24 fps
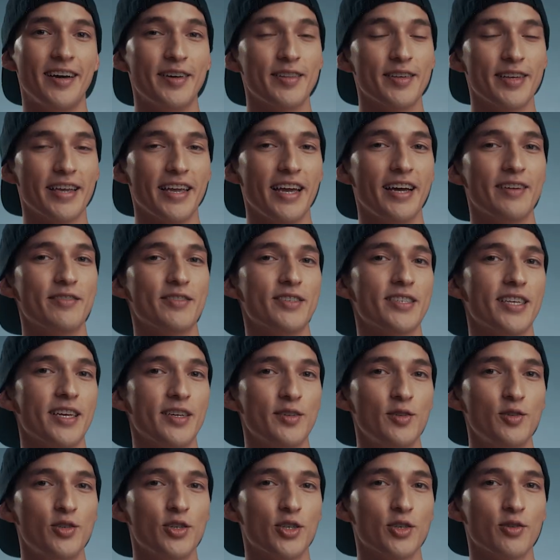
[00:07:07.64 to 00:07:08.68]
Now the canvas
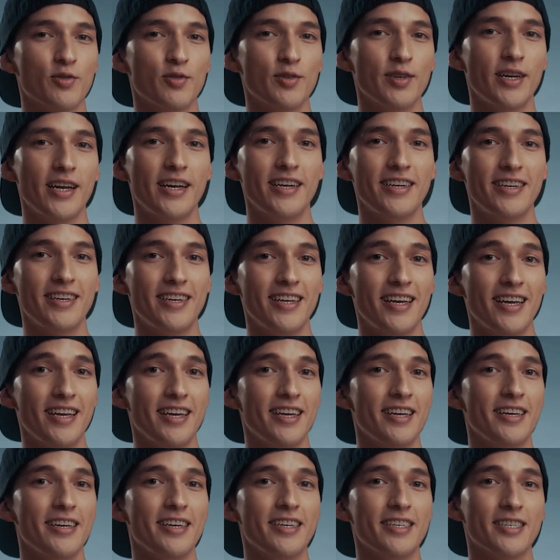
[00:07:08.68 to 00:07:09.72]
that you just created
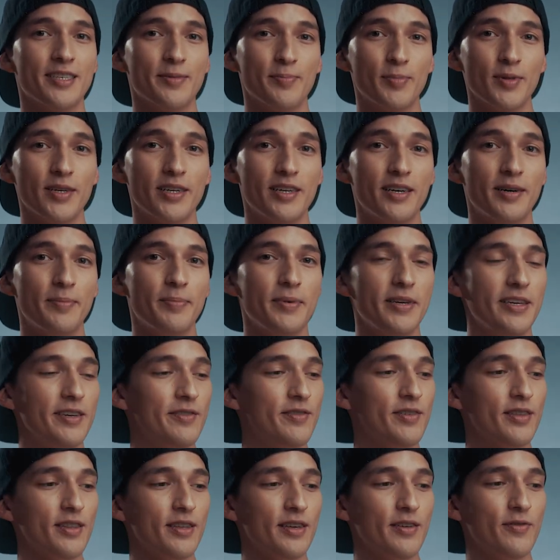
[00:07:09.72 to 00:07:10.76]
is split up
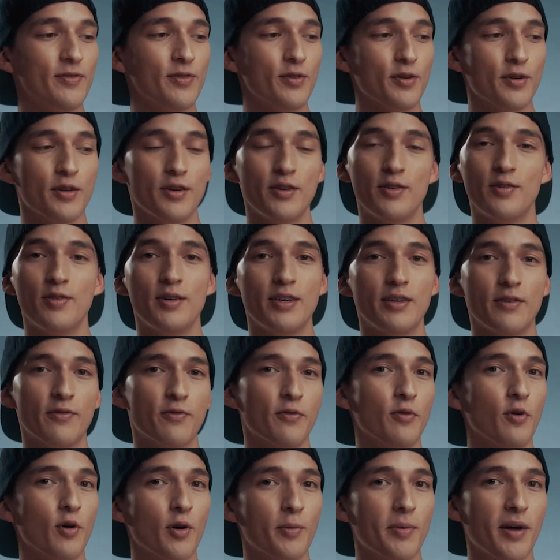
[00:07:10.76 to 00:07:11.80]
evenly for you in
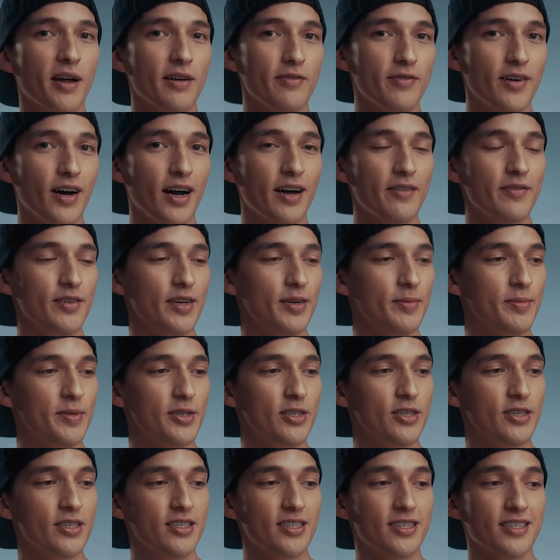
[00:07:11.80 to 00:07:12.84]
4x5
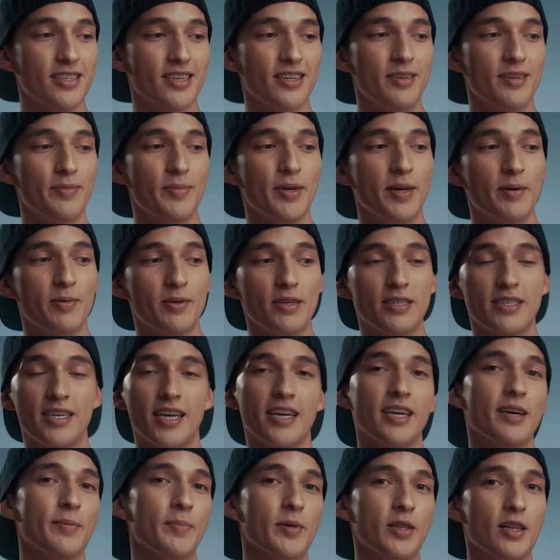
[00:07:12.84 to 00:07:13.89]
images. It's gonna be able to
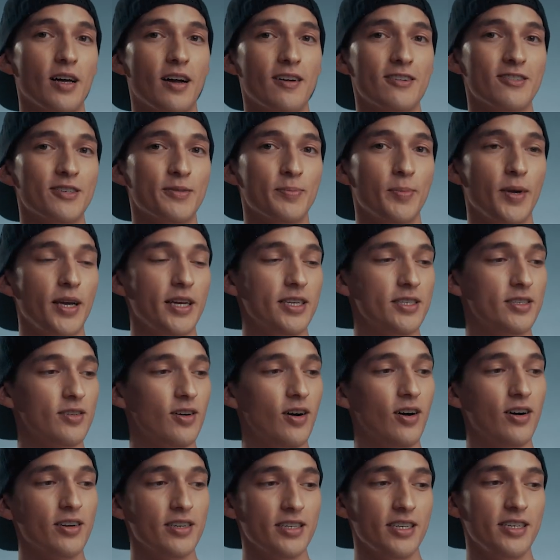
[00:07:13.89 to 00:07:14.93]
take up a lot of space
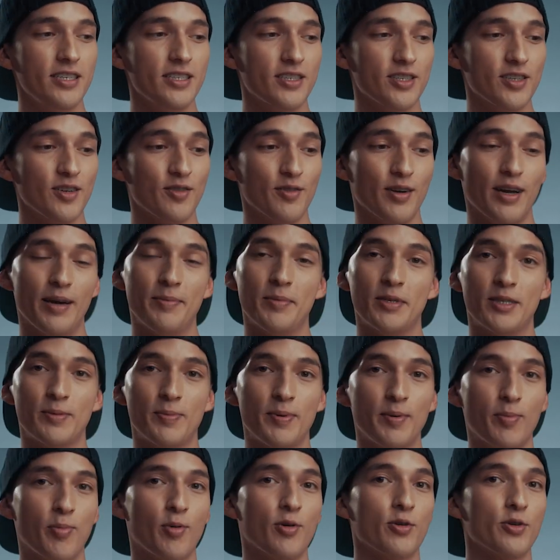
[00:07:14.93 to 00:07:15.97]
on Instagram as
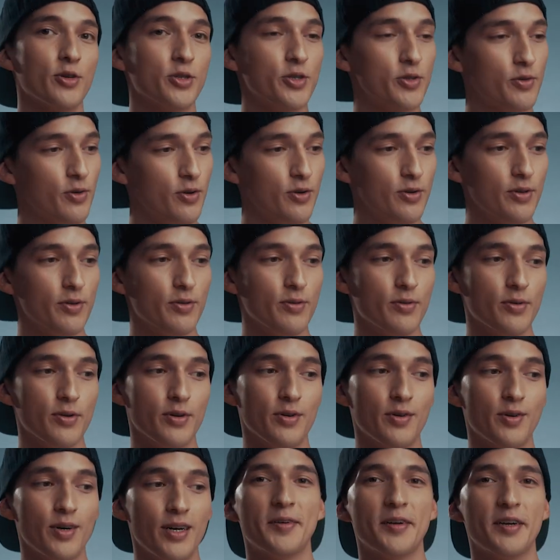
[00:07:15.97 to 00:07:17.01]
people are scrolling
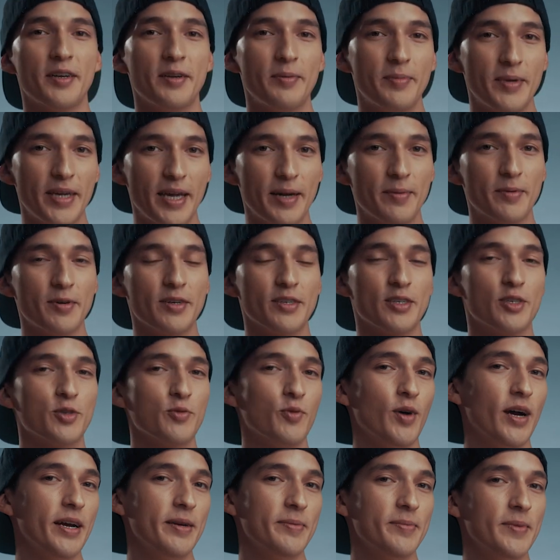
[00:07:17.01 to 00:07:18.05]
through. They're gonna be able to
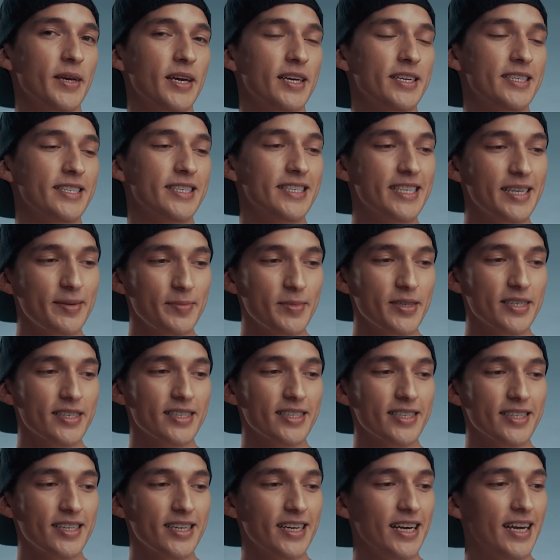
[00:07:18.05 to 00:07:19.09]
swipe
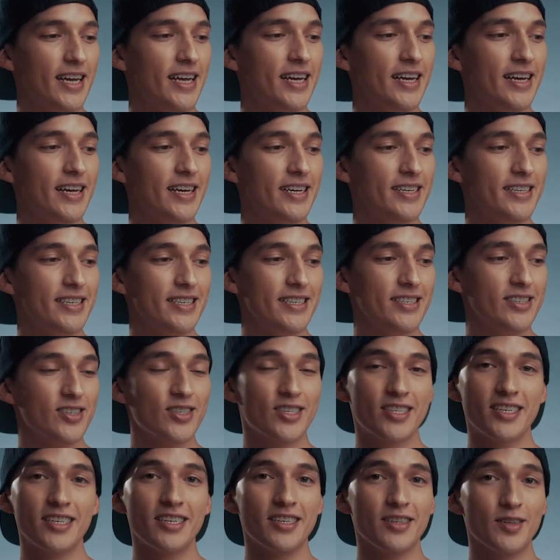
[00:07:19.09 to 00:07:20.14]
seamlessly and it's
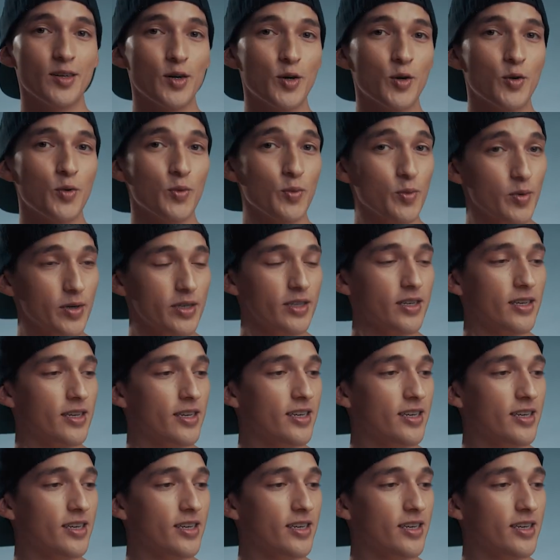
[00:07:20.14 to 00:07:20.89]
just gonna look really